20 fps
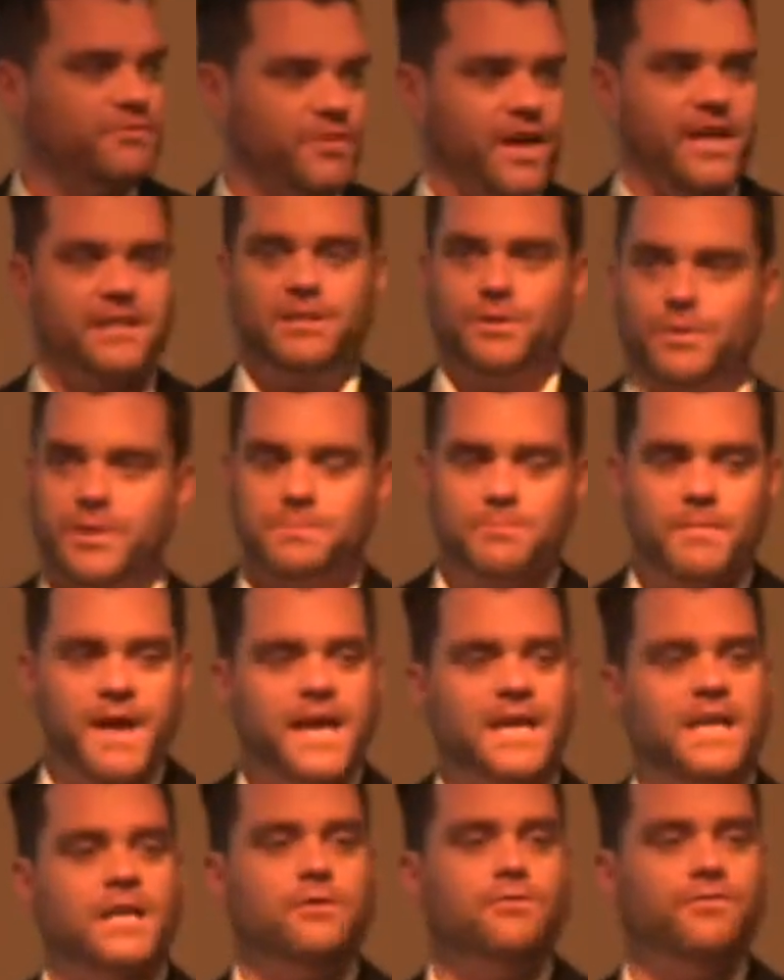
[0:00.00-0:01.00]
right? So it's
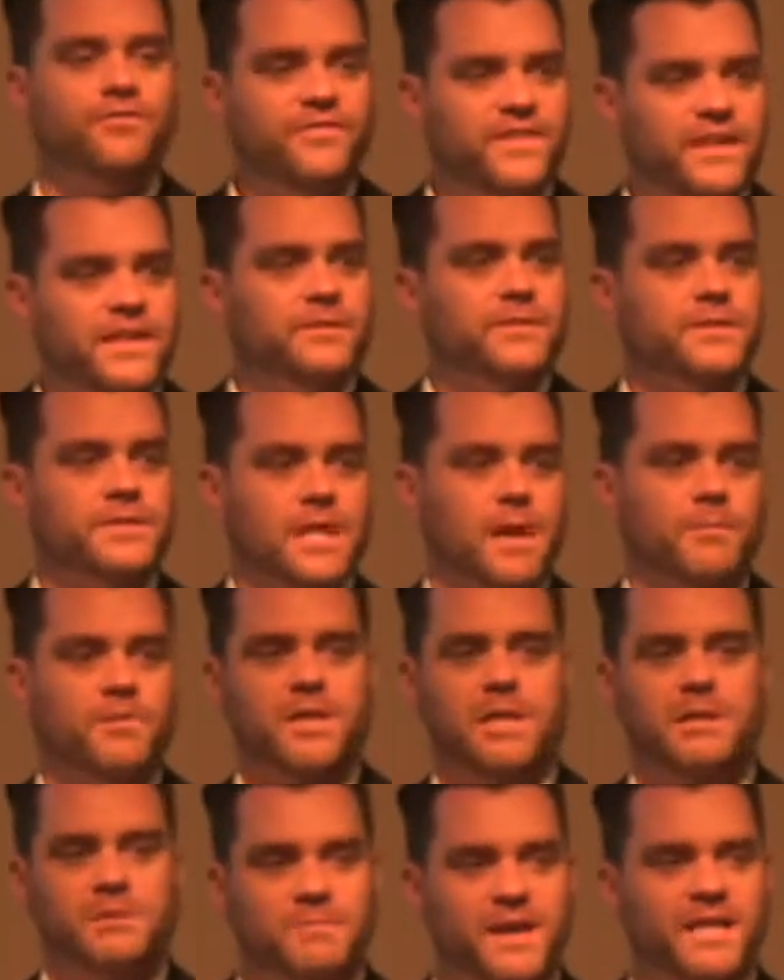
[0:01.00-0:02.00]
making you feel
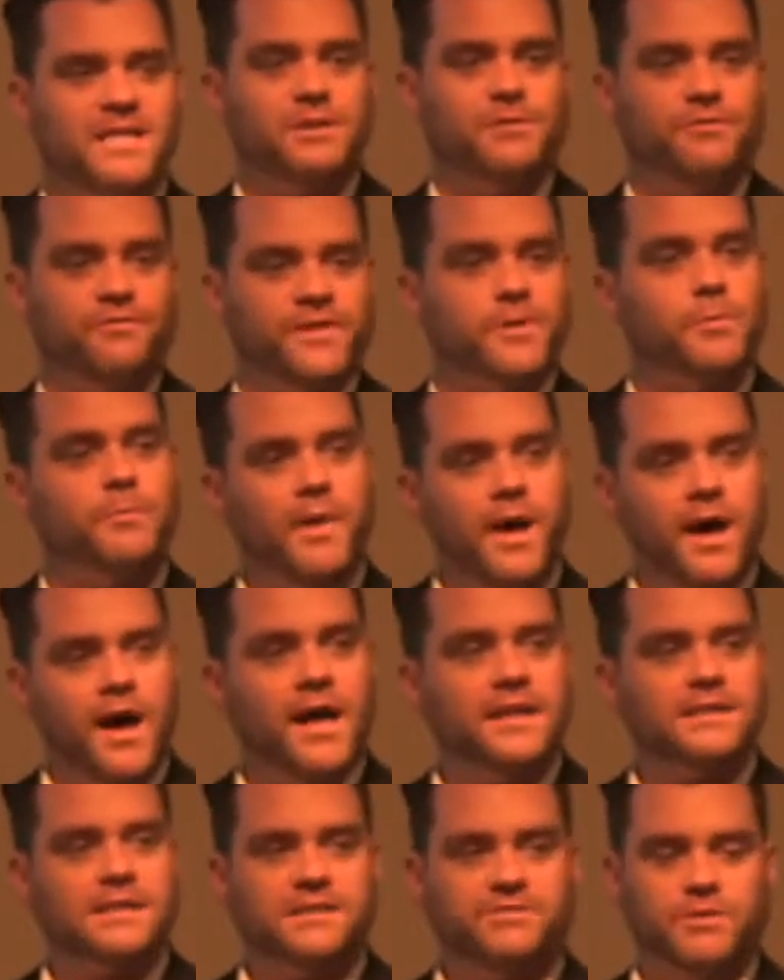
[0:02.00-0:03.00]
something. It's making you feel
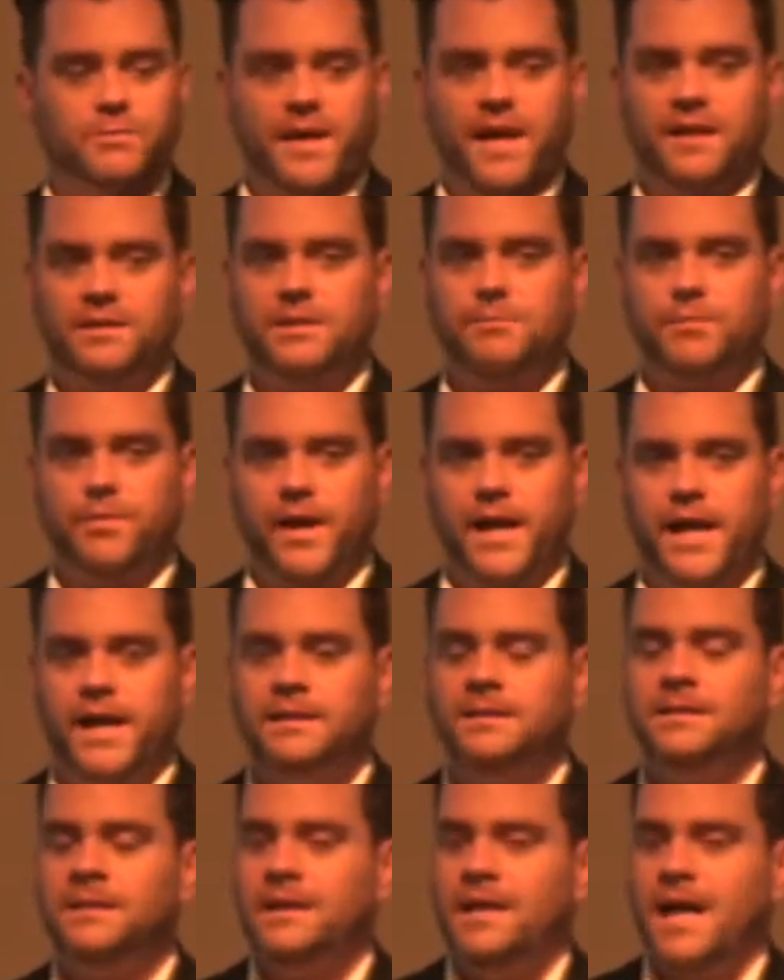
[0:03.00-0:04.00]
positive about the
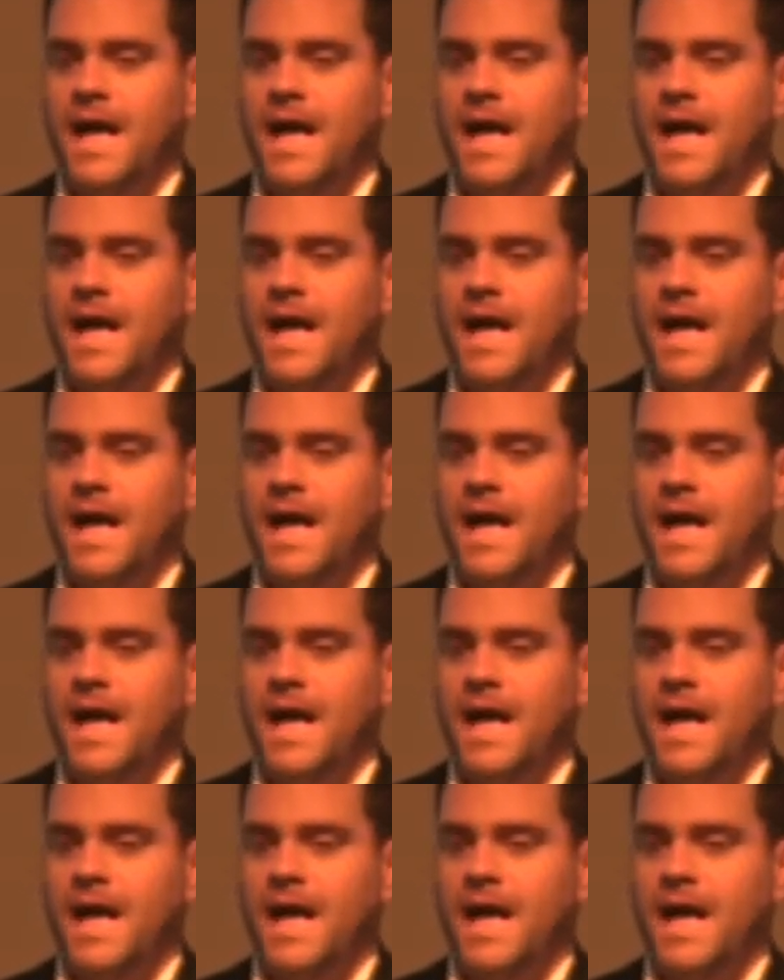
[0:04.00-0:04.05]
brand.